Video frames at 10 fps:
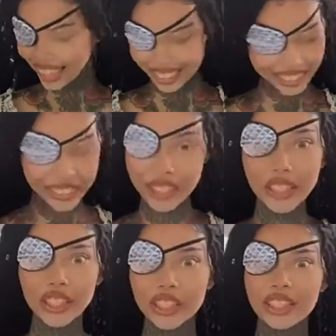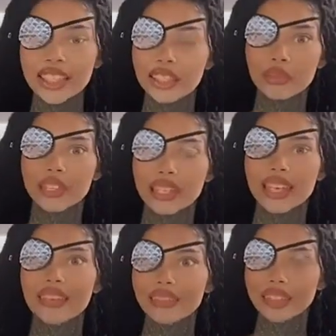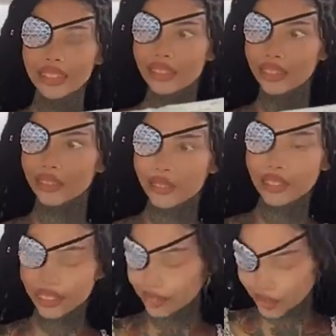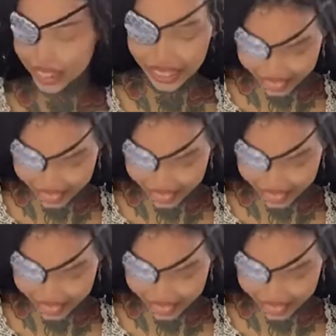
Let's see, this thing's pretty heavy, so pretty